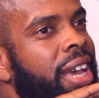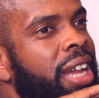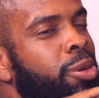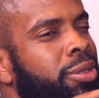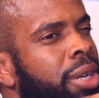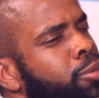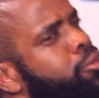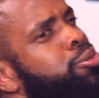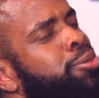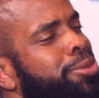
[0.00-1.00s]
And it was like,
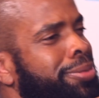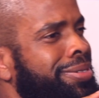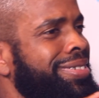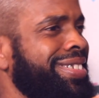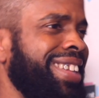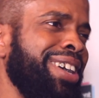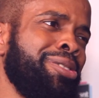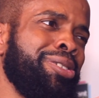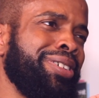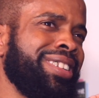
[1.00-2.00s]
oof, I
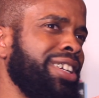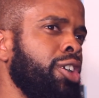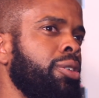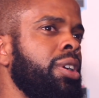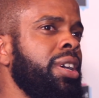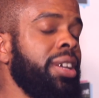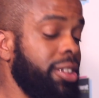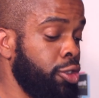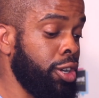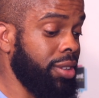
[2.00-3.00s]
don't
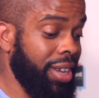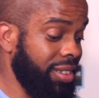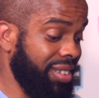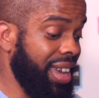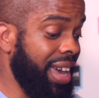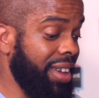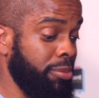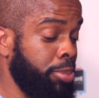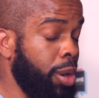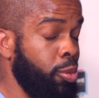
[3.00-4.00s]
know.
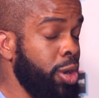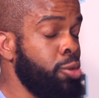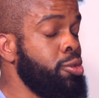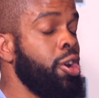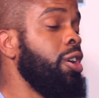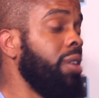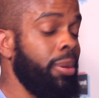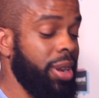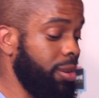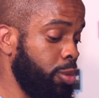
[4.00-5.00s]
But we all know. I
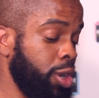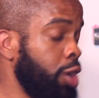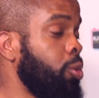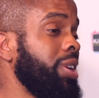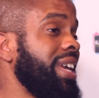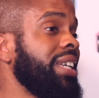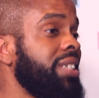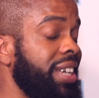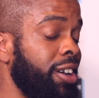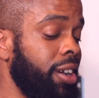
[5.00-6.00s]
mean, we know what the
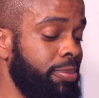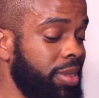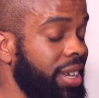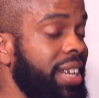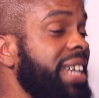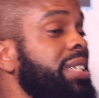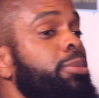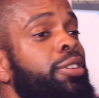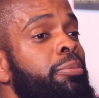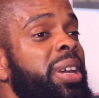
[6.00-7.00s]

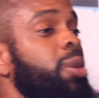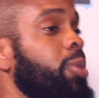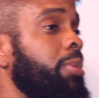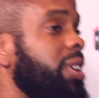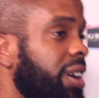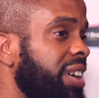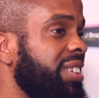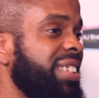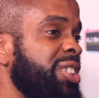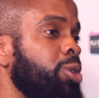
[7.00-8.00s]
anatomy of men and women are.
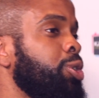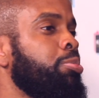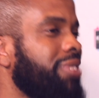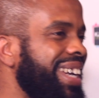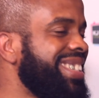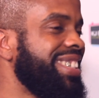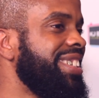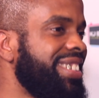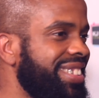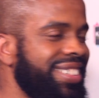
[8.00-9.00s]
There's no
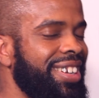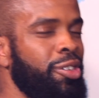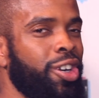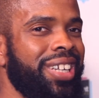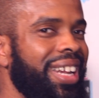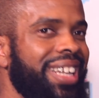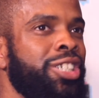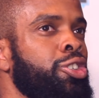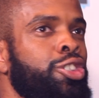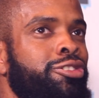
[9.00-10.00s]
surprises. You're not gonna,
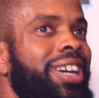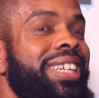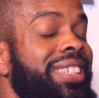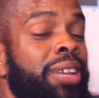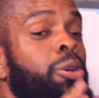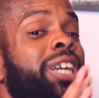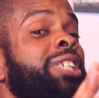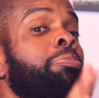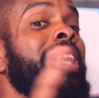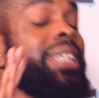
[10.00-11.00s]
unless you're trannies, and I'm not
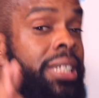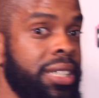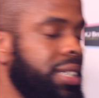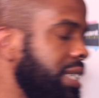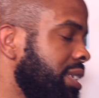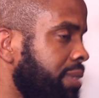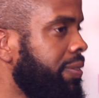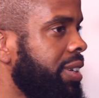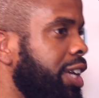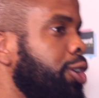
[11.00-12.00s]
expecting to see
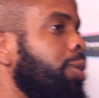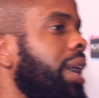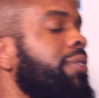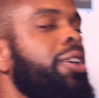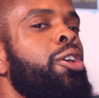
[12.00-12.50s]
something that you have.